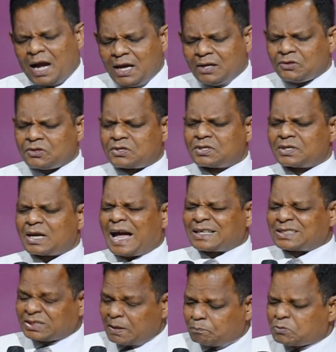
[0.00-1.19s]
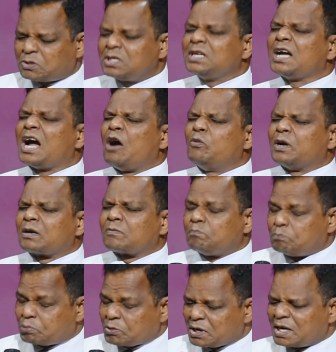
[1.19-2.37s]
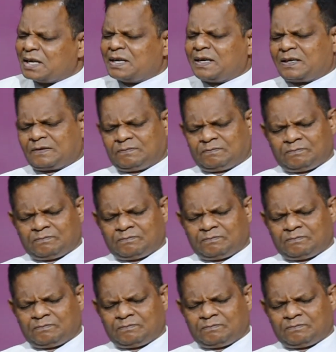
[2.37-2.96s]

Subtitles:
and accepting our prayer.